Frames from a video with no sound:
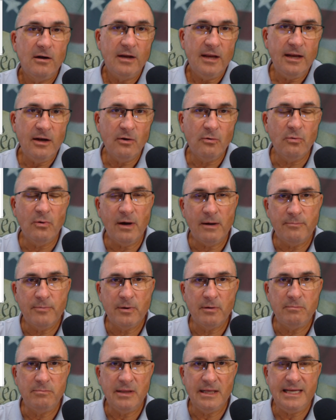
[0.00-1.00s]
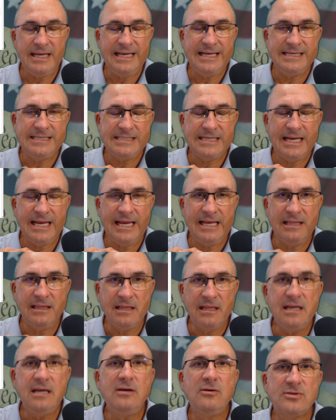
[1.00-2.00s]
Irreparably is a
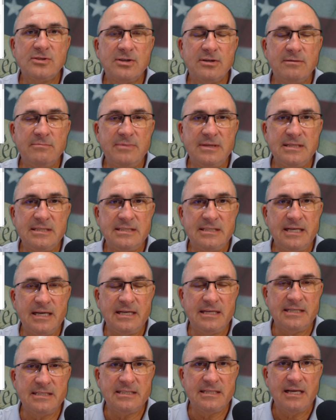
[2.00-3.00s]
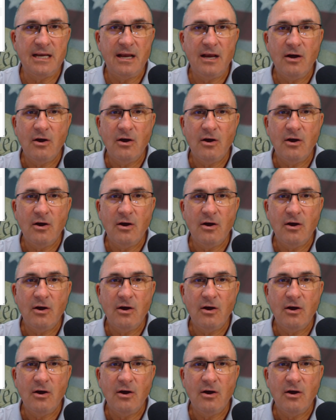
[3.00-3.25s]
legal term that says